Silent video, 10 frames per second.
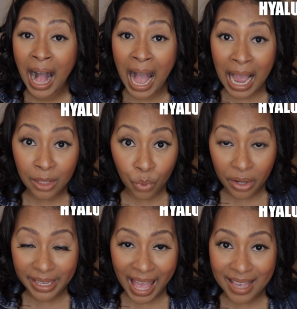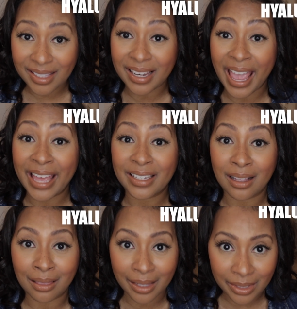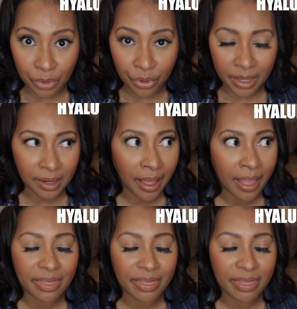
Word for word: hyaluronic acid, and glycerin